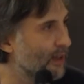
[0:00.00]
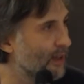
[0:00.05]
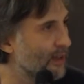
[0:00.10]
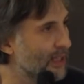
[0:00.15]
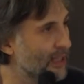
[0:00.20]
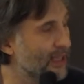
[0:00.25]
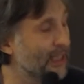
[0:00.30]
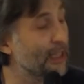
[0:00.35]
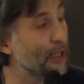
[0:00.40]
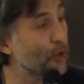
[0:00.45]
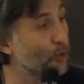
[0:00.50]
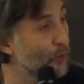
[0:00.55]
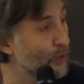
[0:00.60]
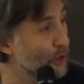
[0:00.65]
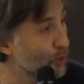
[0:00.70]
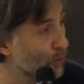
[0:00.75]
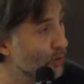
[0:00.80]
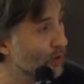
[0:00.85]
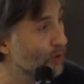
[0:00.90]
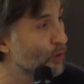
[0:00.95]
They say that we
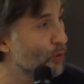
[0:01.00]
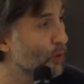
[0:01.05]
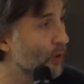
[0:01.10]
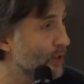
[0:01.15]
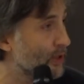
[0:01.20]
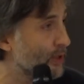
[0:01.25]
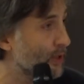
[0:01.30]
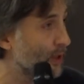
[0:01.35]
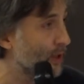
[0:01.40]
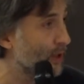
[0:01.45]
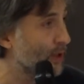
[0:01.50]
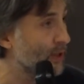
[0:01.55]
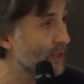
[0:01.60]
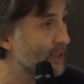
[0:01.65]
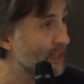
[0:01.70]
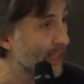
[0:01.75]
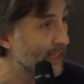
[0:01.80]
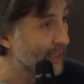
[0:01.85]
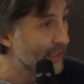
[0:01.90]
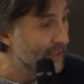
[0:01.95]
shouldn't trust
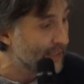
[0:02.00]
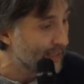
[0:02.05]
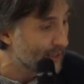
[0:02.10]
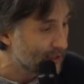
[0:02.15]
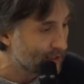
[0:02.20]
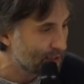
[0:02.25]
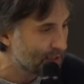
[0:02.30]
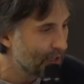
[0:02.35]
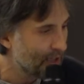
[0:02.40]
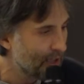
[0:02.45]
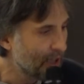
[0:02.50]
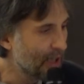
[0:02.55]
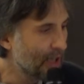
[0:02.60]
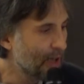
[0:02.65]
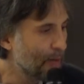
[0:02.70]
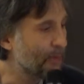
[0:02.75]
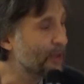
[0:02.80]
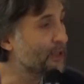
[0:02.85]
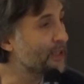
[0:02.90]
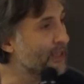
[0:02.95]
scientists.
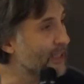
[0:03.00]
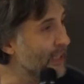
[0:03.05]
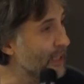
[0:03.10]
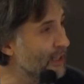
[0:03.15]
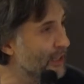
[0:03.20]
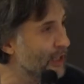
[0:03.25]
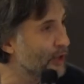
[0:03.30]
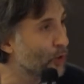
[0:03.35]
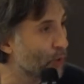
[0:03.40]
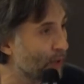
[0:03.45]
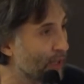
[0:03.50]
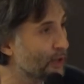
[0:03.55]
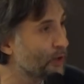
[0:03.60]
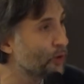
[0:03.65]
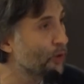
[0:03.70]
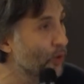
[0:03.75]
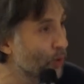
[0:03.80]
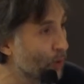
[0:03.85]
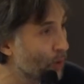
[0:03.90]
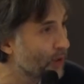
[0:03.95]
But still, they're trying
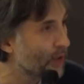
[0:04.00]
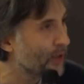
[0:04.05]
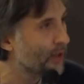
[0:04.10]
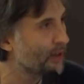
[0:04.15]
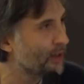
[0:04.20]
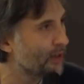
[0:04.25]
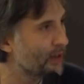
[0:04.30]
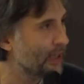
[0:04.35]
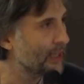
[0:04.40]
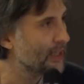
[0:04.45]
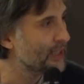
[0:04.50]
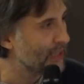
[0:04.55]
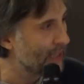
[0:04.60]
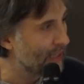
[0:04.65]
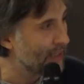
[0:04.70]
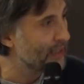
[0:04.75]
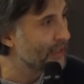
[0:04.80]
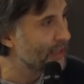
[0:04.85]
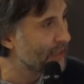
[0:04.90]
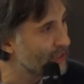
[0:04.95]
to look like
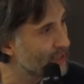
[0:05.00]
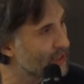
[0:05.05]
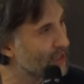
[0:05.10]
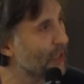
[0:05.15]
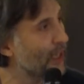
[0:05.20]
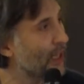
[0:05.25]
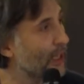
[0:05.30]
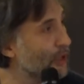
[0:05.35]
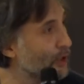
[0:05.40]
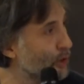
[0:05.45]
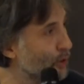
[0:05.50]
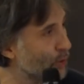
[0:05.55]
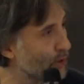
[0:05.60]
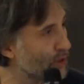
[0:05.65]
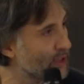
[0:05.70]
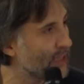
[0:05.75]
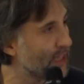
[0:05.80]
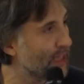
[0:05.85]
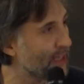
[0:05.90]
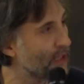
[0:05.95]
scientists, and
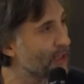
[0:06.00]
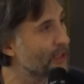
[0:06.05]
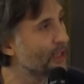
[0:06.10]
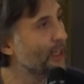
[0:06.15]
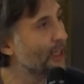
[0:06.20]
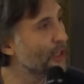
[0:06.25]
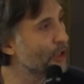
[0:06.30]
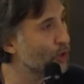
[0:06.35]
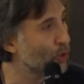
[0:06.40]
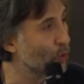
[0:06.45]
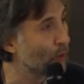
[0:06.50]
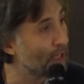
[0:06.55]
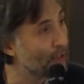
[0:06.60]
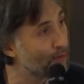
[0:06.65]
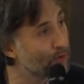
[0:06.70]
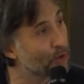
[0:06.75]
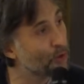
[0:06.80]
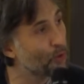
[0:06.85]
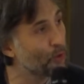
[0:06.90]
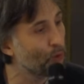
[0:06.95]
pseudoscience
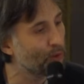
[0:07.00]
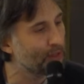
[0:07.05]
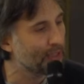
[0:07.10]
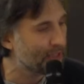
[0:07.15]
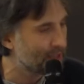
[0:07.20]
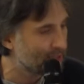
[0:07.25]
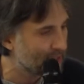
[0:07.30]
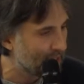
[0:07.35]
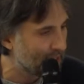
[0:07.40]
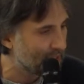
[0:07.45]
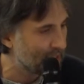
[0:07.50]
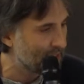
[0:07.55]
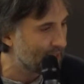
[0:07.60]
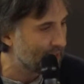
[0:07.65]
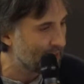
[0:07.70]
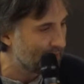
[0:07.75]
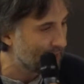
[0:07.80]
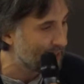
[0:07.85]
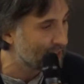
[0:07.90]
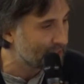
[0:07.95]
strives to look
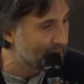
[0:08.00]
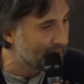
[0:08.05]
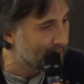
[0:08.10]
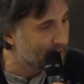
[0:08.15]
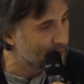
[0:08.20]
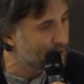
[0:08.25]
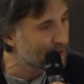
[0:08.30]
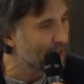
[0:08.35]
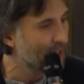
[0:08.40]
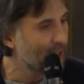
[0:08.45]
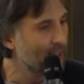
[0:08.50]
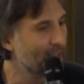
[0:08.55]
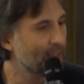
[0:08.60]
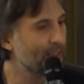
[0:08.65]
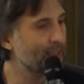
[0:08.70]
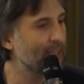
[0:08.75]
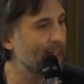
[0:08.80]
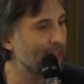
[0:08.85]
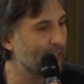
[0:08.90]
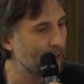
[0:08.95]
like science.
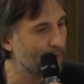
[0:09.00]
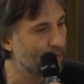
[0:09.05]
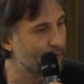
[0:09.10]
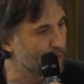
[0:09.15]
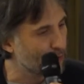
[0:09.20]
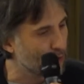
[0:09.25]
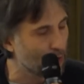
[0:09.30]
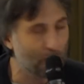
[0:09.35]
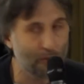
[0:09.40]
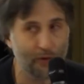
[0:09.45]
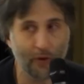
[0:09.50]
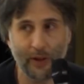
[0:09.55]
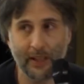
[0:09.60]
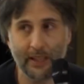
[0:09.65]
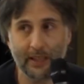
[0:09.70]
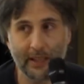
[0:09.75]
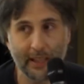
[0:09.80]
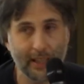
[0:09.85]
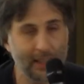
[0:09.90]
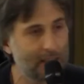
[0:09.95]
They have
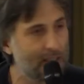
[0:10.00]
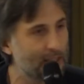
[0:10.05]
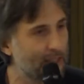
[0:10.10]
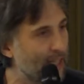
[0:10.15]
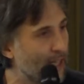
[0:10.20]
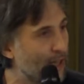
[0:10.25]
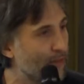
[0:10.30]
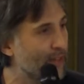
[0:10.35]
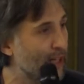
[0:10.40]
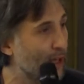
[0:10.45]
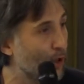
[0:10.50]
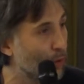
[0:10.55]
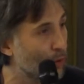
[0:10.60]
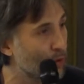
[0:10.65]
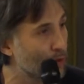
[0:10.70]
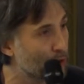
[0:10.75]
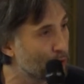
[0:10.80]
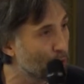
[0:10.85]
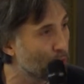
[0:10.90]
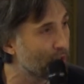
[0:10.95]
conferences, they have their
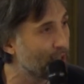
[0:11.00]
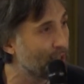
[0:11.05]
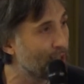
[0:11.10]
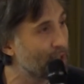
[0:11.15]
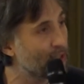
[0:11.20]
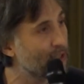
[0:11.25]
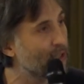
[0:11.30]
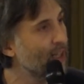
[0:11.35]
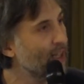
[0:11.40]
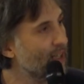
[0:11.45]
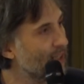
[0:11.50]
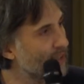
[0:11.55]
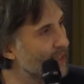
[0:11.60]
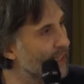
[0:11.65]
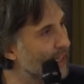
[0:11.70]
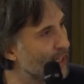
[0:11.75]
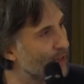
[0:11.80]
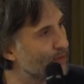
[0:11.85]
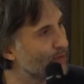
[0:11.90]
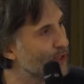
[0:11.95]
own journals,
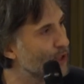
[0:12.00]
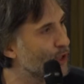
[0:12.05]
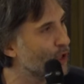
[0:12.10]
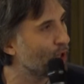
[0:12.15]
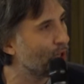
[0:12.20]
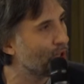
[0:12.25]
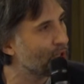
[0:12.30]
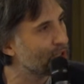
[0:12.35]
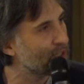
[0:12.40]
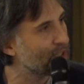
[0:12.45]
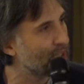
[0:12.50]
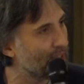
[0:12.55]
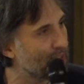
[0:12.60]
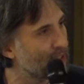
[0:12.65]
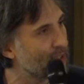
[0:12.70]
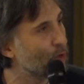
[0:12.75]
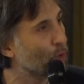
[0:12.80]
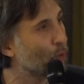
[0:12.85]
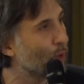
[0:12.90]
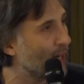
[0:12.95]
they have charts
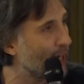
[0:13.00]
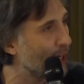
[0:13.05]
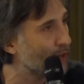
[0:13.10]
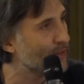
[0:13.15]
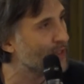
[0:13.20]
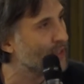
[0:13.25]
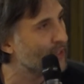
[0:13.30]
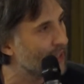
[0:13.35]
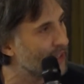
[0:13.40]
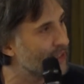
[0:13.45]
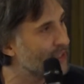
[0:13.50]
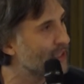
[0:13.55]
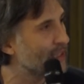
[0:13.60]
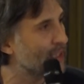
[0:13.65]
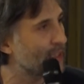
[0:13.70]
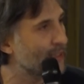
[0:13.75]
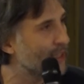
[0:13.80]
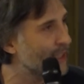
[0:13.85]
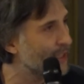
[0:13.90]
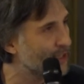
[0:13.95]
and graphs and
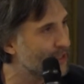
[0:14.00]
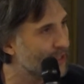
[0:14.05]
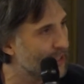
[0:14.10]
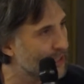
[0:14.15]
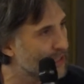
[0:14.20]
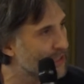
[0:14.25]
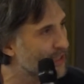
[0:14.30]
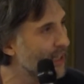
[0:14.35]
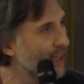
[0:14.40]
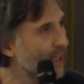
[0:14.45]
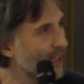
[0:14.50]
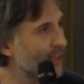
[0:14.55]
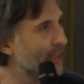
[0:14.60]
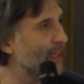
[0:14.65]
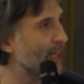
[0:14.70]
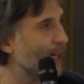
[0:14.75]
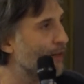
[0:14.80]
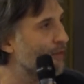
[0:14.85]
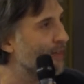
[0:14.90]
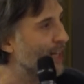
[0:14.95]
statistics,
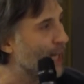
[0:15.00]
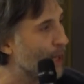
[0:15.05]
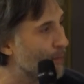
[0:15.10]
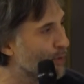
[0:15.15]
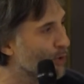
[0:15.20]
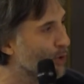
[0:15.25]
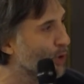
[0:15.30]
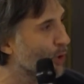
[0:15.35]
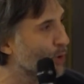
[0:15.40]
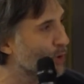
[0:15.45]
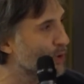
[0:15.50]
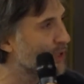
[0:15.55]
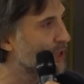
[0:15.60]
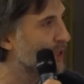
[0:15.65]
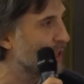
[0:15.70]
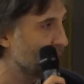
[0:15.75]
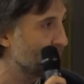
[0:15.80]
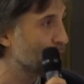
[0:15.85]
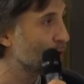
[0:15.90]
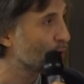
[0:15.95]
they have lab coats,
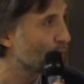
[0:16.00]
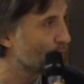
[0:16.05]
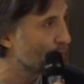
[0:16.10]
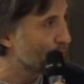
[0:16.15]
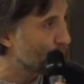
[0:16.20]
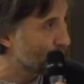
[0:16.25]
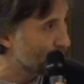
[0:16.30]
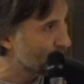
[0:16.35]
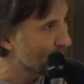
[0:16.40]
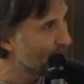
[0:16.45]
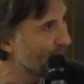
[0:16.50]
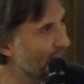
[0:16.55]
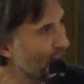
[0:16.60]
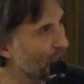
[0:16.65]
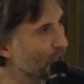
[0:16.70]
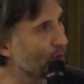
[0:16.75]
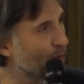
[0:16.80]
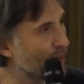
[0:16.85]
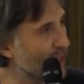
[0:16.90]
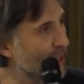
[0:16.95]
and so forth.
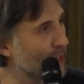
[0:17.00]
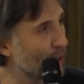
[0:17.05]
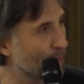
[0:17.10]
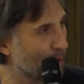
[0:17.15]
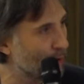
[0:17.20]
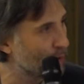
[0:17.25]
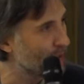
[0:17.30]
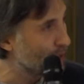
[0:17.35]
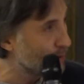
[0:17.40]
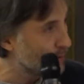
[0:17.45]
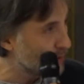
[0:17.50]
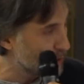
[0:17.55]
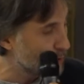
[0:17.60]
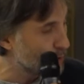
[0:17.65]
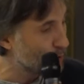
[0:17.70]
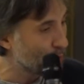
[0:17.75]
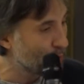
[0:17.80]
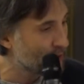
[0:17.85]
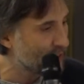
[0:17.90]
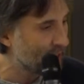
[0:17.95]
So think about it.
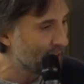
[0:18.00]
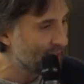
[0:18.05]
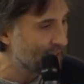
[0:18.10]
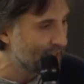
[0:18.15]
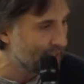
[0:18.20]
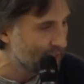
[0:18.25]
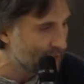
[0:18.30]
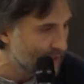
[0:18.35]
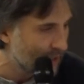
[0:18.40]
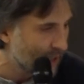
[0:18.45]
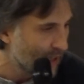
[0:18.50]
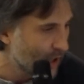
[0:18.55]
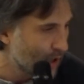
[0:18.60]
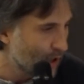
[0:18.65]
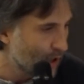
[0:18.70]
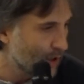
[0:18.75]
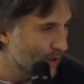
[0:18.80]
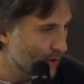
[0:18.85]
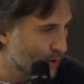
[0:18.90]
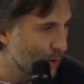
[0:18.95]
Pseudoscientists
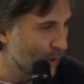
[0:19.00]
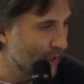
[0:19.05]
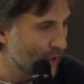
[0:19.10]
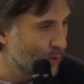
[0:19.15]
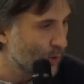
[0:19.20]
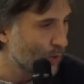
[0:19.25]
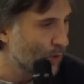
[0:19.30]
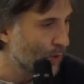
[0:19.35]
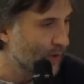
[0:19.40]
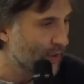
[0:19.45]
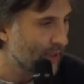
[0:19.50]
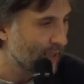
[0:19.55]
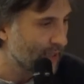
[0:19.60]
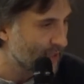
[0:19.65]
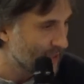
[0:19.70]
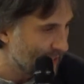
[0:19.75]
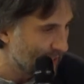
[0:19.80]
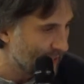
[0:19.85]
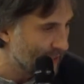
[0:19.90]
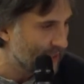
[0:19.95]
try to look like
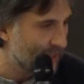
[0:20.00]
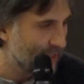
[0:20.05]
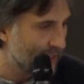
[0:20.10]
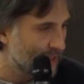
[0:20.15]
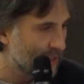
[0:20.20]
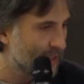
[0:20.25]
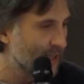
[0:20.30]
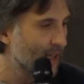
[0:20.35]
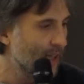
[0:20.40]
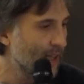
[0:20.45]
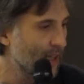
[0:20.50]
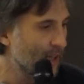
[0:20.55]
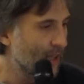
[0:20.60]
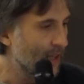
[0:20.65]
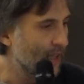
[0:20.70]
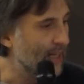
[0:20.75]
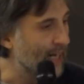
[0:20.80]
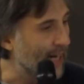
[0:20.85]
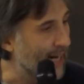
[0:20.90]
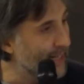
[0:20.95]
scientists.
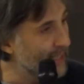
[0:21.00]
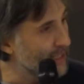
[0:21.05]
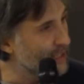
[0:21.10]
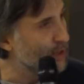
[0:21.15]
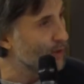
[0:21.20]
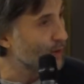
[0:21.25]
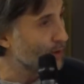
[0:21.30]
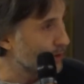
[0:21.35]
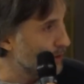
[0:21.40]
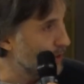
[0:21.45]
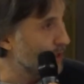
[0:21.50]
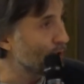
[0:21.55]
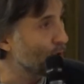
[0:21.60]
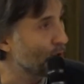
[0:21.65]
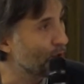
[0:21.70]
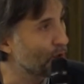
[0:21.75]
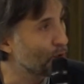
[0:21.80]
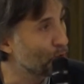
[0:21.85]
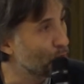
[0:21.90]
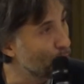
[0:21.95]
Lies, in
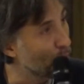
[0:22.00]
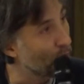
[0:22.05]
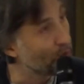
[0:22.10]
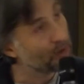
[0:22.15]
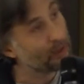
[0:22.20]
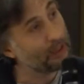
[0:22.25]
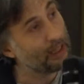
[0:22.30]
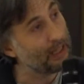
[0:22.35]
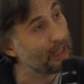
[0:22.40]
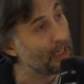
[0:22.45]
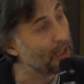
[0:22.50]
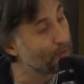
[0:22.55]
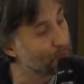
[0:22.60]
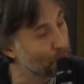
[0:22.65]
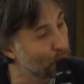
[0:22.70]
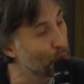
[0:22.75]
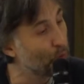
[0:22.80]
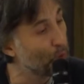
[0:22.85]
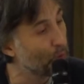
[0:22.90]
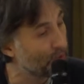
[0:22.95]
order to work, have
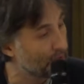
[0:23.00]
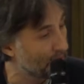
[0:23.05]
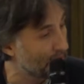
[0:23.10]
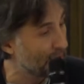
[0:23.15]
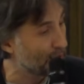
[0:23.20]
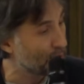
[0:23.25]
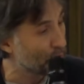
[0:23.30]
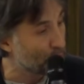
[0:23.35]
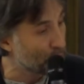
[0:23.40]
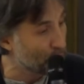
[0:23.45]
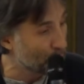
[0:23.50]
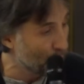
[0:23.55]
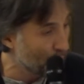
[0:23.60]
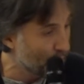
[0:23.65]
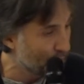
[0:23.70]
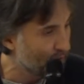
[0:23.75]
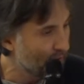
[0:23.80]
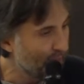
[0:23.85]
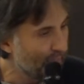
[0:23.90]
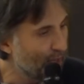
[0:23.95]
to look like the
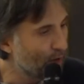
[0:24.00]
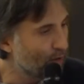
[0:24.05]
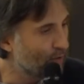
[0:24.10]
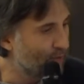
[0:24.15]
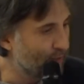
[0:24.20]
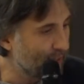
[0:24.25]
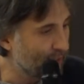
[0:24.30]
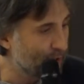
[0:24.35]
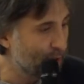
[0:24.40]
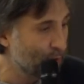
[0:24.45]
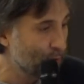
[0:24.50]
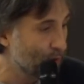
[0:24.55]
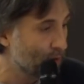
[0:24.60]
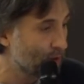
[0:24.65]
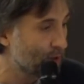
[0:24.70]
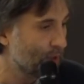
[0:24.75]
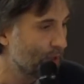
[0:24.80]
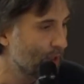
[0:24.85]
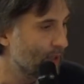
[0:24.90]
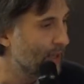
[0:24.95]
truth. Fake
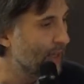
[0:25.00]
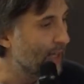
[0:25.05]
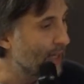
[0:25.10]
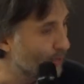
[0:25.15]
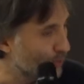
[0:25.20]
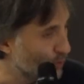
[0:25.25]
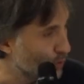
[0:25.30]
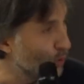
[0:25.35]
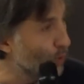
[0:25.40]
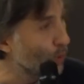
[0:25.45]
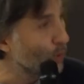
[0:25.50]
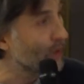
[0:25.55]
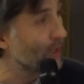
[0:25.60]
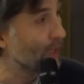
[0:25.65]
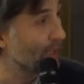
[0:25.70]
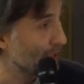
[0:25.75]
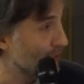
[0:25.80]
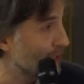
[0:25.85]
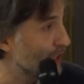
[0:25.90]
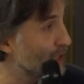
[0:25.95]
news have to look
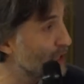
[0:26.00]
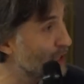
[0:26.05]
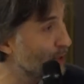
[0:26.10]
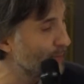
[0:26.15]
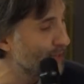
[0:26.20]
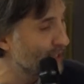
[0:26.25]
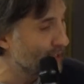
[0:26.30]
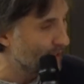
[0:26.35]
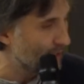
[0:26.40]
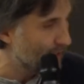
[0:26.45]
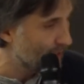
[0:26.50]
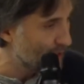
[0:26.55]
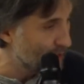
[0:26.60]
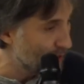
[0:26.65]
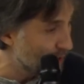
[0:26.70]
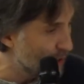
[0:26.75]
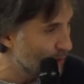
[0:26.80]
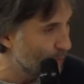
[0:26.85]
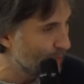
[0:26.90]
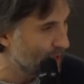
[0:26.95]
like
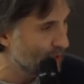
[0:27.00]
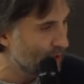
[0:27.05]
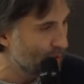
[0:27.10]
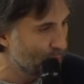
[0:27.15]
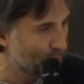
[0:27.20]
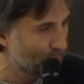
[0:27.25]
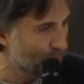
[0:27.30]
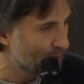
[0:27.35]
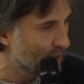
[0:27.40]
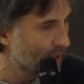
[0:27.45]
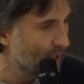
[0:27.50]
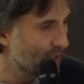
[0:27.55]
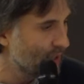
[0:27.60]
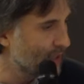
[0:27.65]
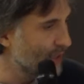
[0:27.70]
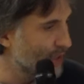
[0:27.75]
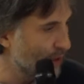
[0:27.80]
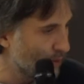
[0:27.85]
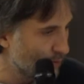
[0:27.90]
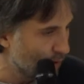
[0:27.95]
legitimate news.
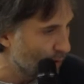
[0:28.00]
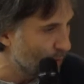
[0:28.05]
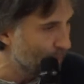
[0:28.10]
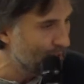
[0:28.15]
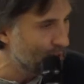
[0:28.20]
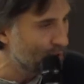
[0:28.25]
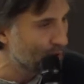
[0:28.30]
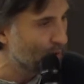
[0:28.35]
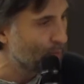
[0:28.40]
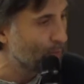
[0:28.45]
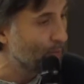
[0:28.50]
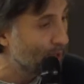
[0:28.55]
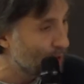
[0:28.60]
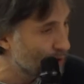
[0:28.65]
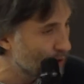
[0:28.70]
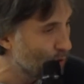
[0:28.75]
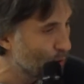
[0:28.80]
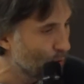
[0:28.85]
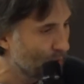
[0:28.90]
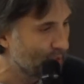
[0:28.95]
Disinformation
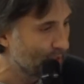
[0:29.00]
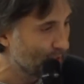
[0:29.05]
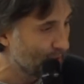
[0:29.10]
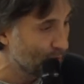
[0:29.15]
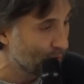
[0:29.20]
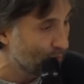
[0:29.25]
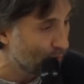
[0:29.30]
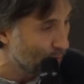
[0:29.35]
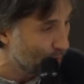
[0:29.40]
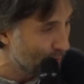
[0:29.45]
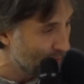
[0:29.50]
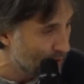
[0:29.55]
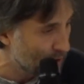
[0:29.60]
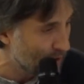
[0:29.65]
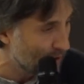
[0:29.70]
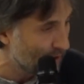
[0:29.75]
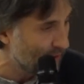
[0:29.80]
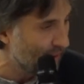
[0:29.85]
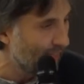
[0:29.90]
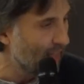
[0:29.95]
must look like
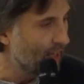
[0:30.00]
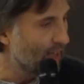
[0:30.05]
information.